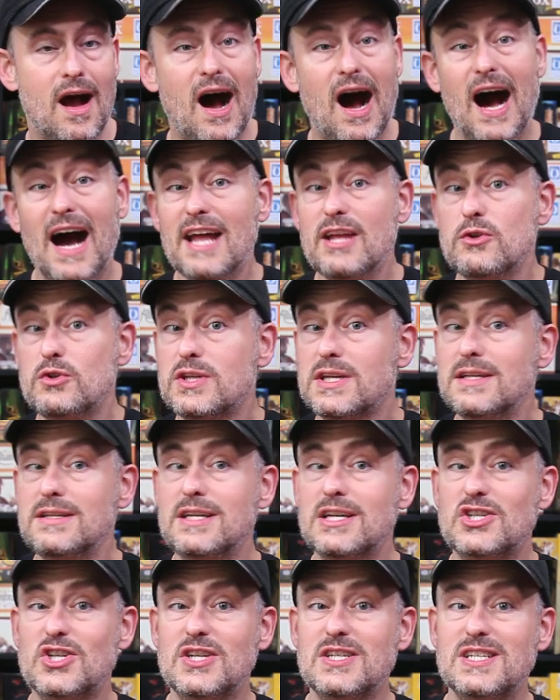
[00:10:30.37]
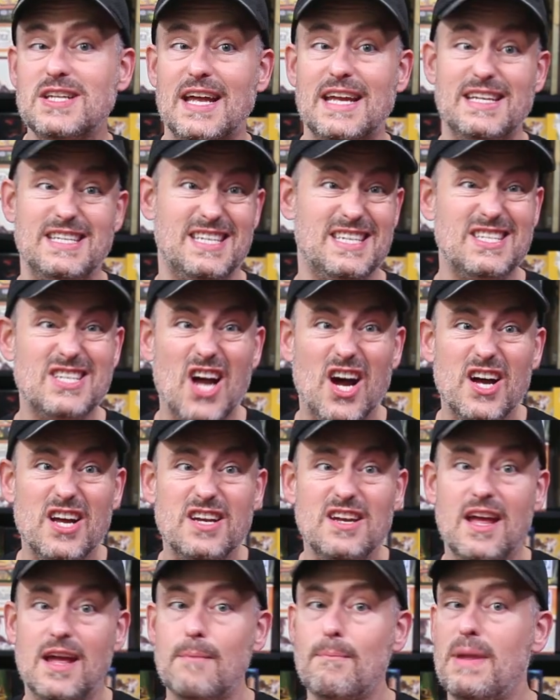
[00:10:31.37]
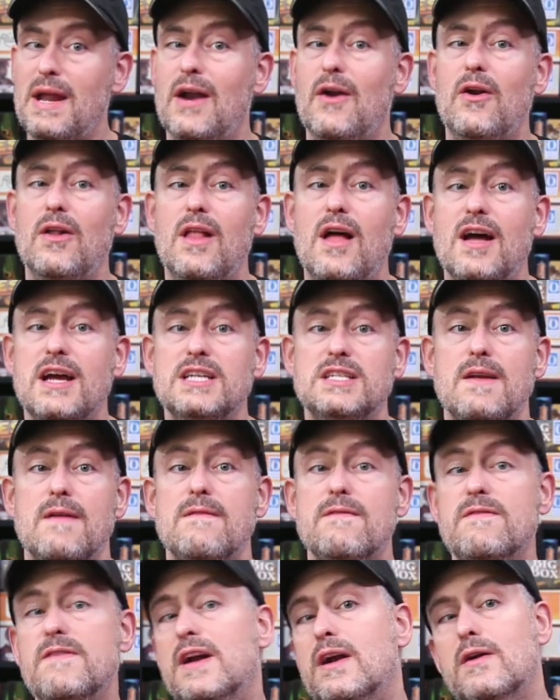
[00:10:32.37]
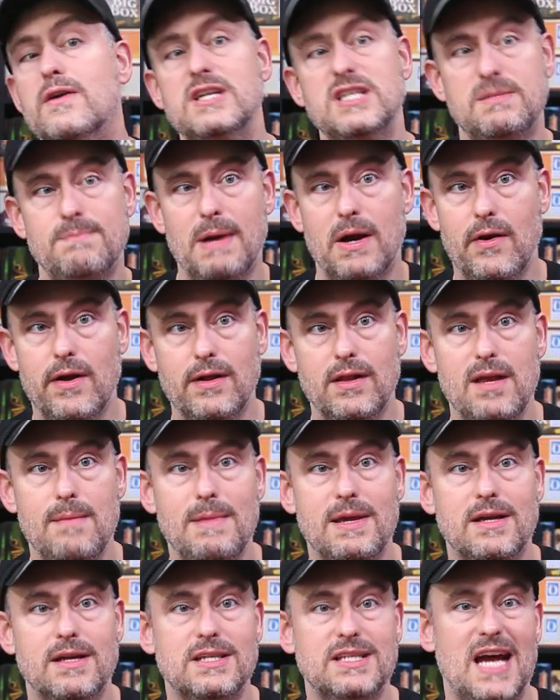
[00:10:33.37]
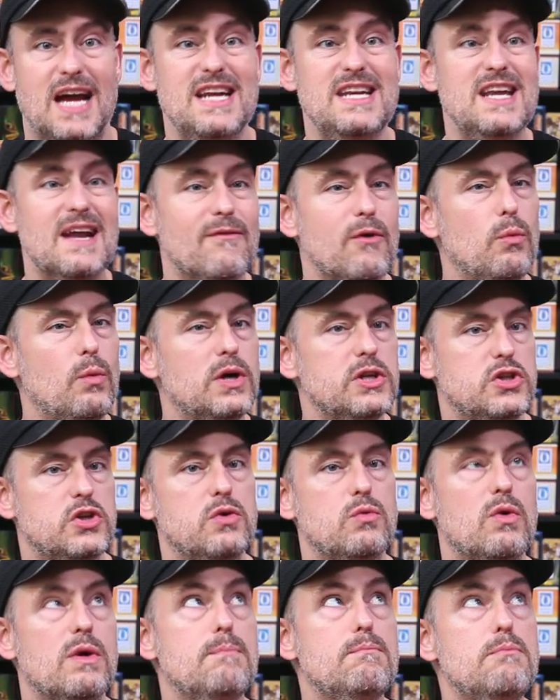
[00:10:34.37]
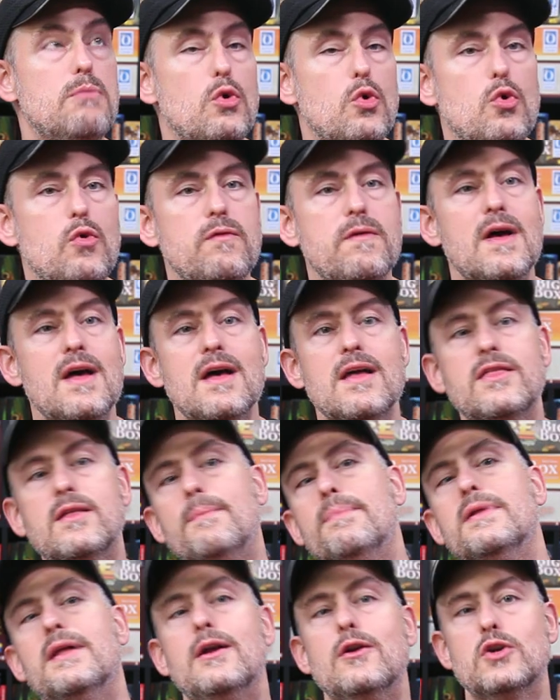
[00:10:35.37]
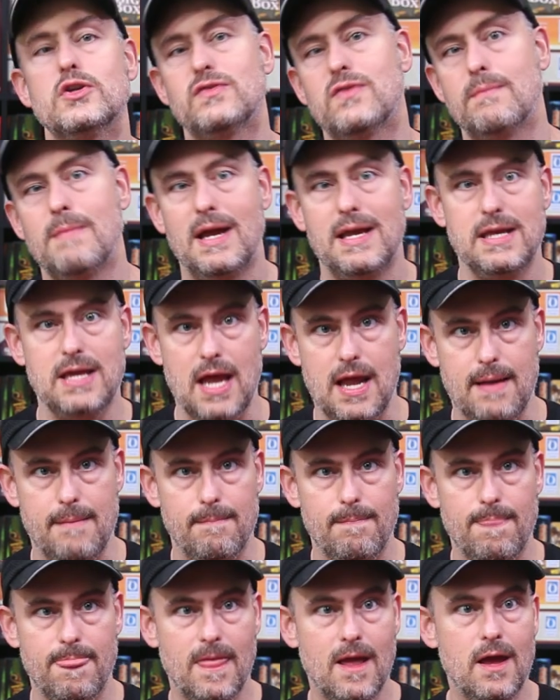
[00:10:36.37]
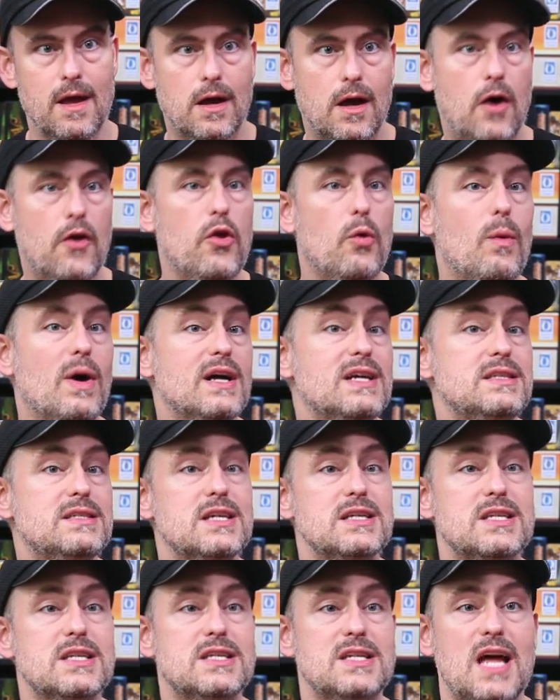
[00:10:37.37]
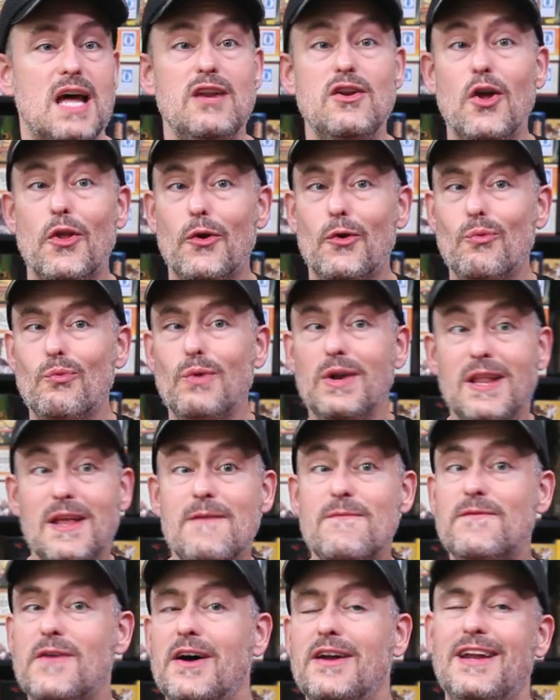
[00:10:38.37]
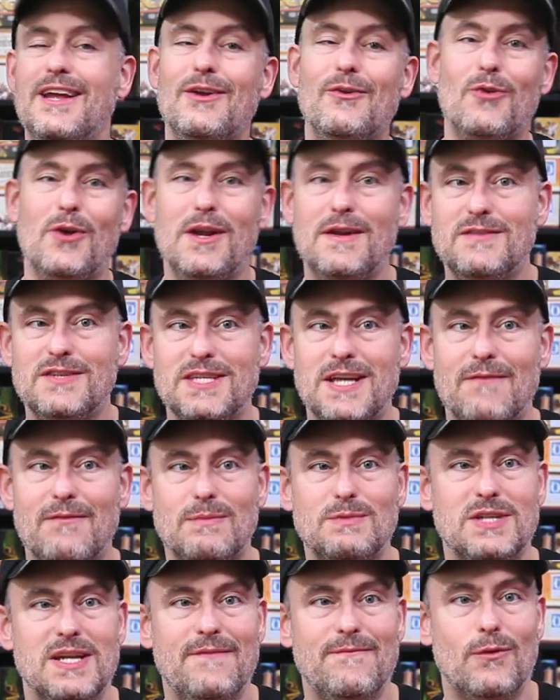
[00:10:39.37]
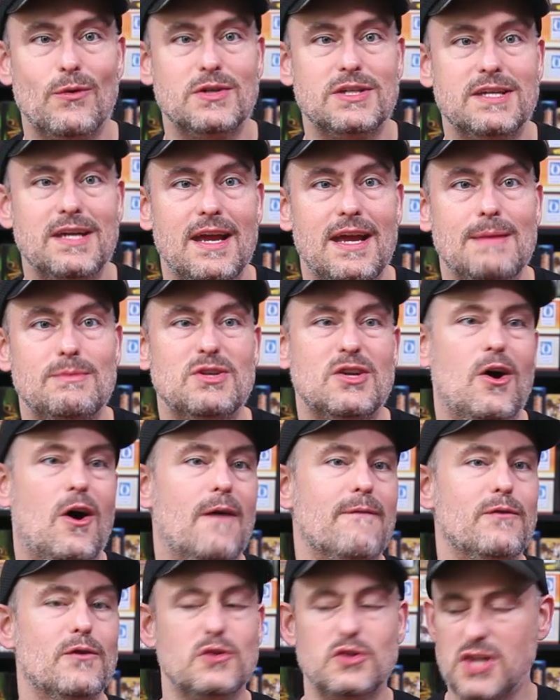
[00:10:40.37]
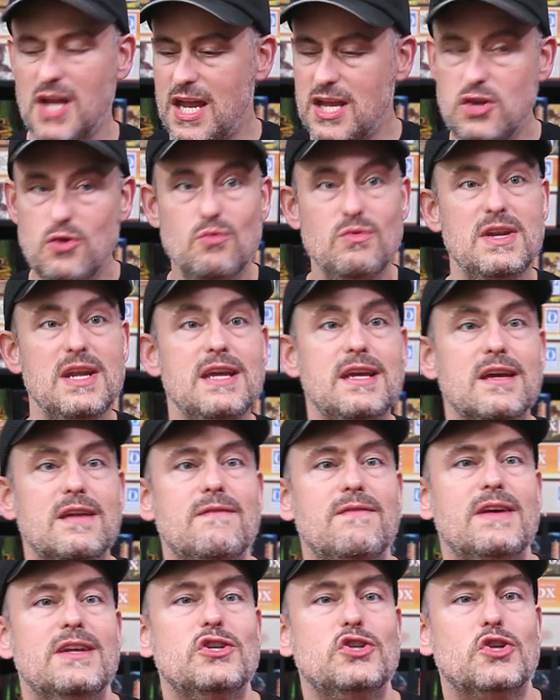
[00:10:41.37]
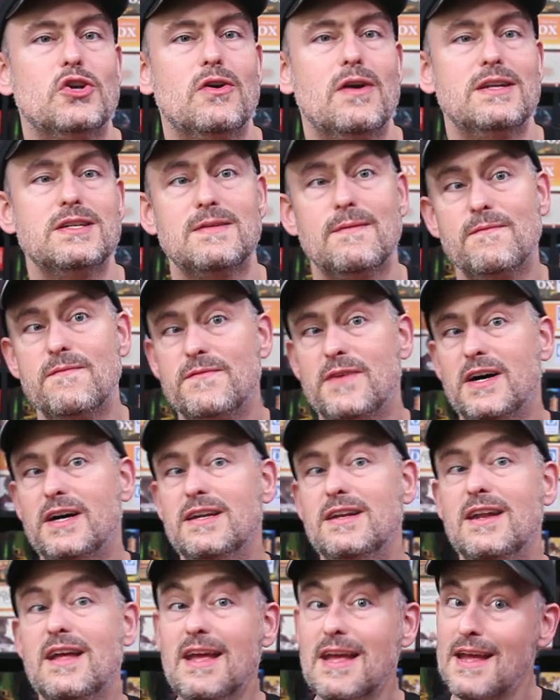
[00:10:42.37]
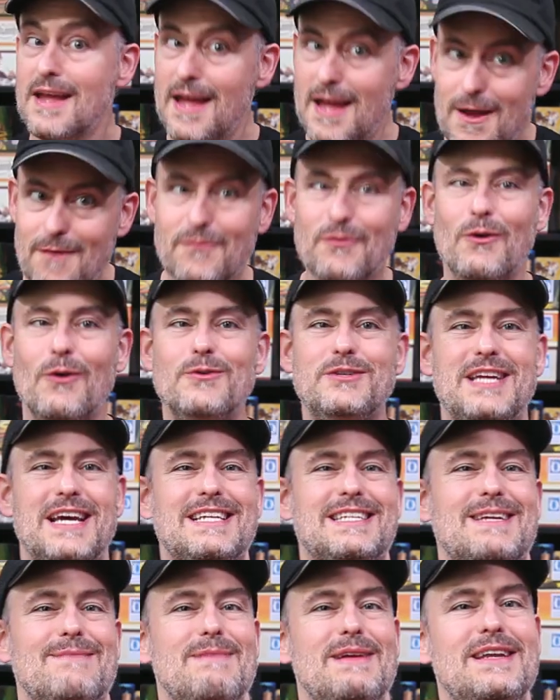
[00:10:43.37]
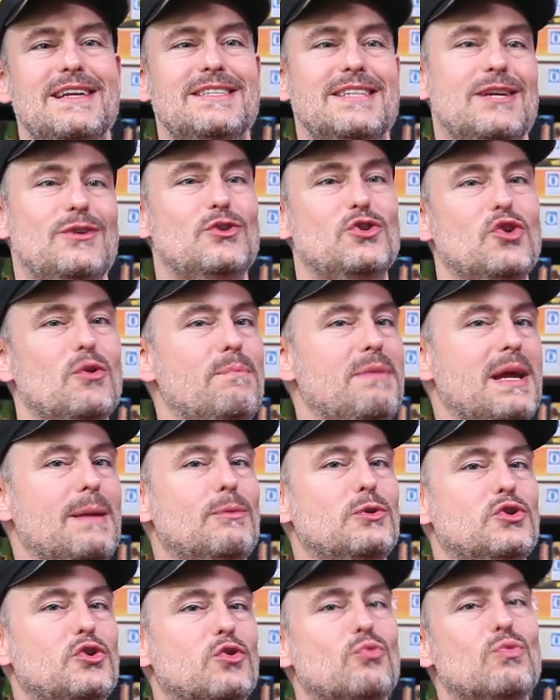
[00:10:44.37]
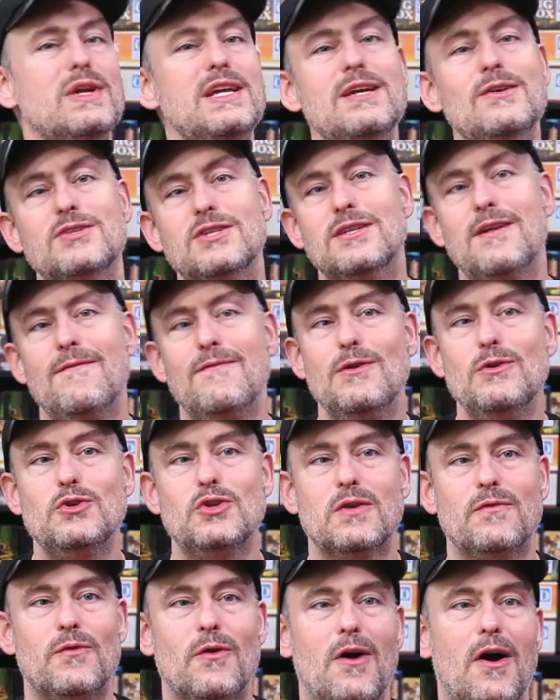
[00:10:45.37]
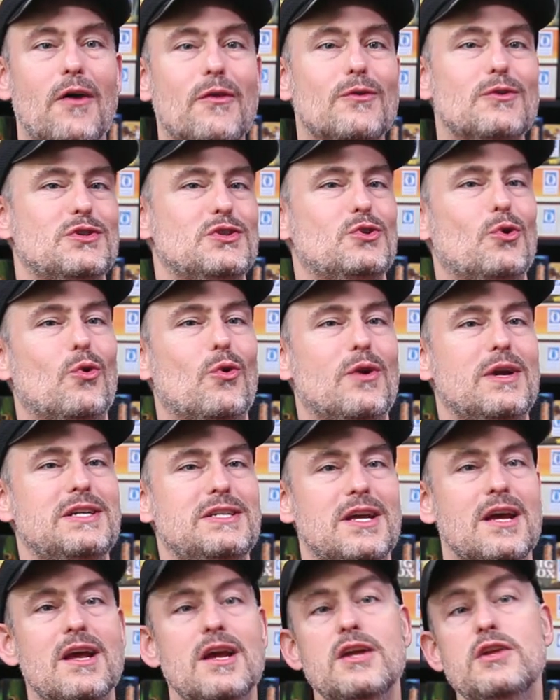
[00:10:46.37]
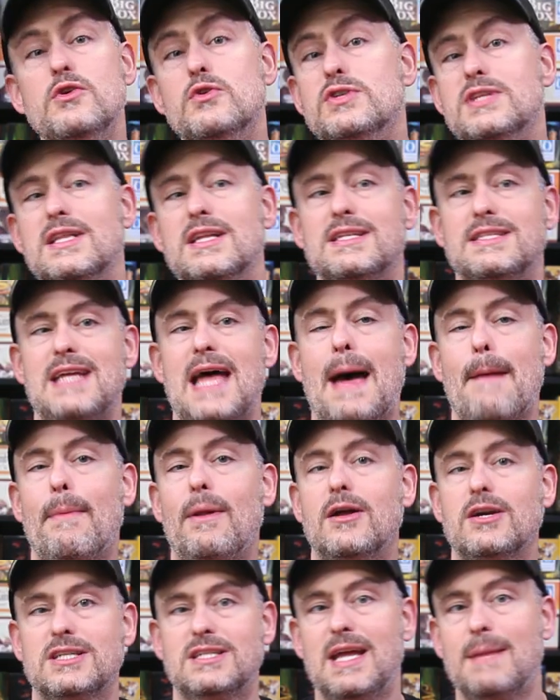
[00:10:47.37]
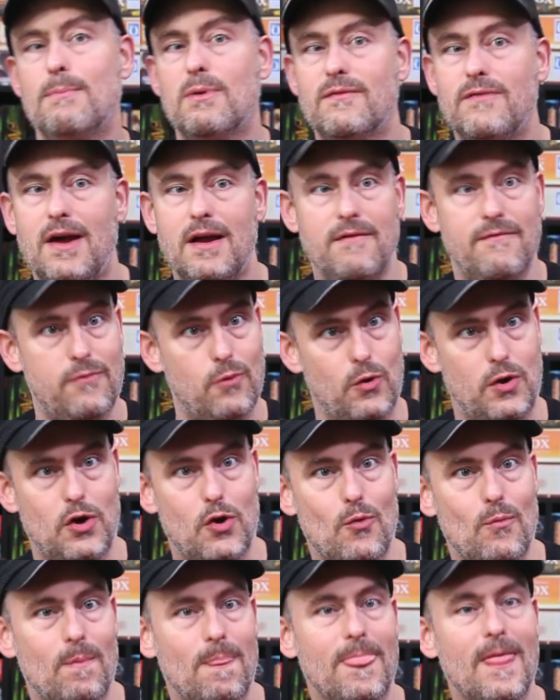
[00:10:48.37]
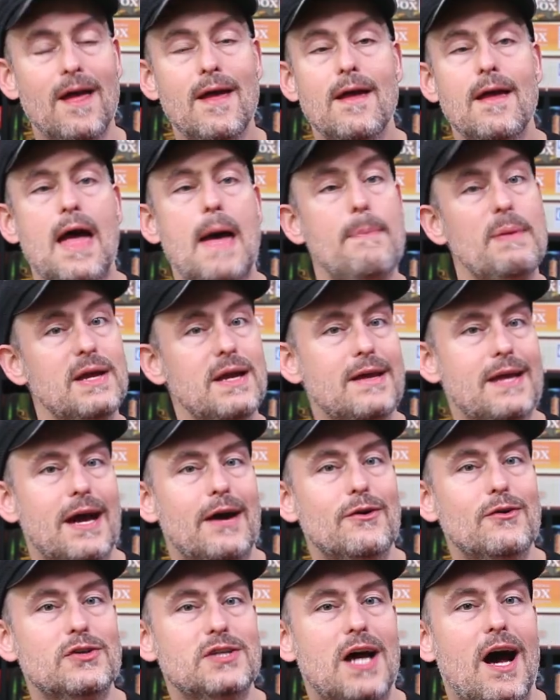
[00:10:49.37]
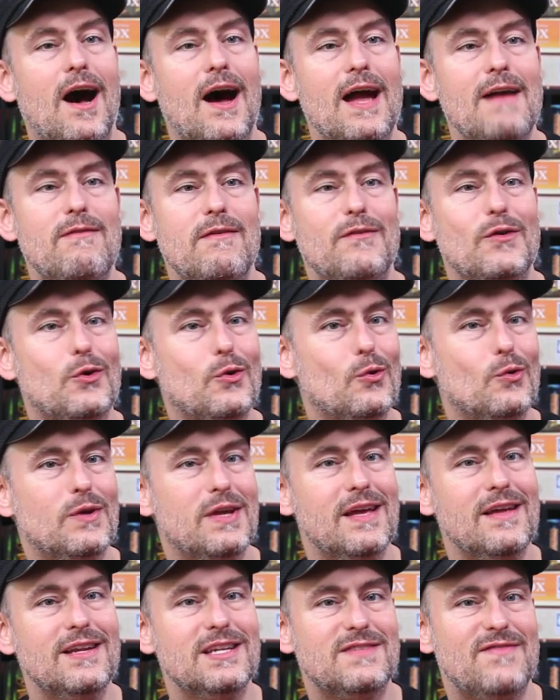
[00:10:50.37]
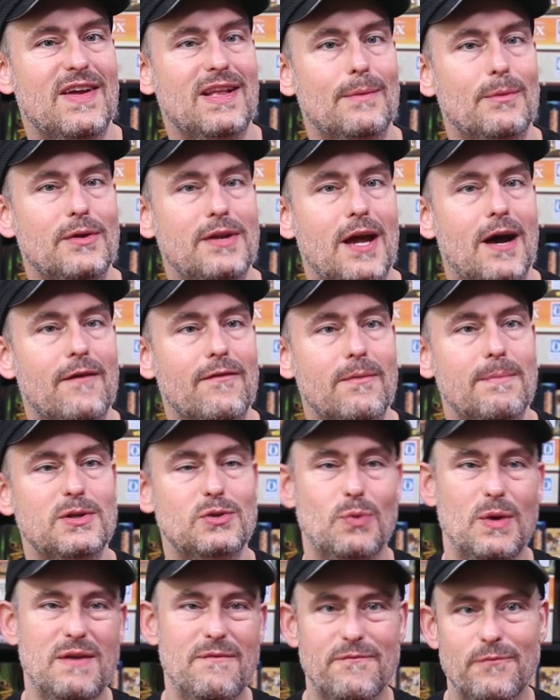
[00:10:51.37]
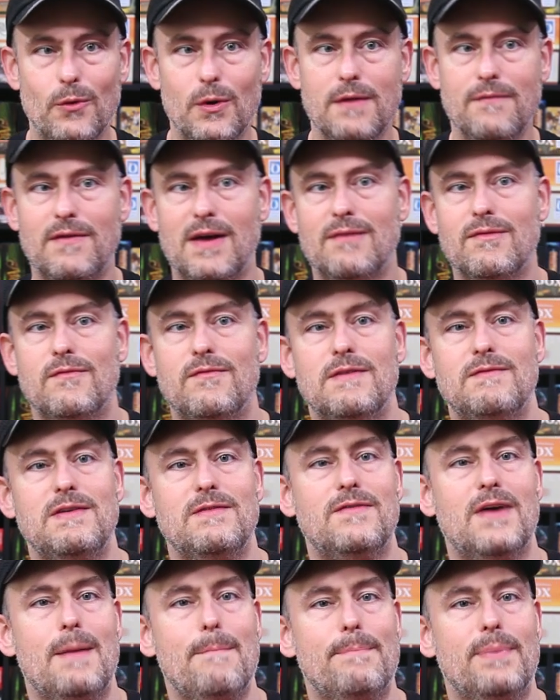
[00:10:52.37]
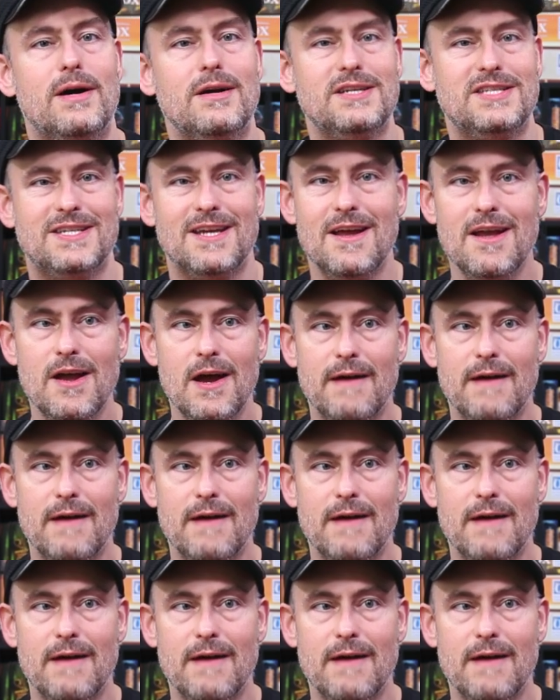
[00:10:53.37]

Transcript: I use conditions like stun and paralyze very sparingly because I never want to remove the players from my game. Otherwise, this is another really fun and creative set from Steamforged Games that offers a unique adventure and some fun, if grotesque minis that you should be able to reuse in the future for other stories using the stat box they provide for you. Epic Encounters Hive of the Ghoulkin is available now for between 45 and 55 bucks.